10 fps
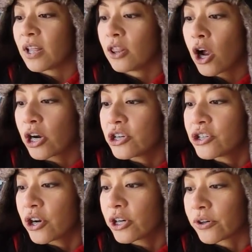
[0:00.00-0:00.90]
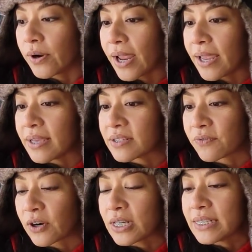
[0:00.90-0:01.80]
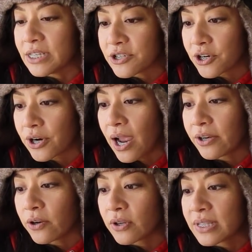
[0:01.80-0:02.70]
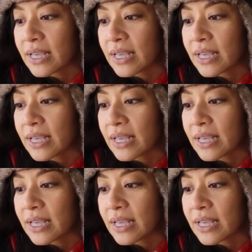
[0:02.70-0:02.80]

The large dark gray is for a teacher. I noticed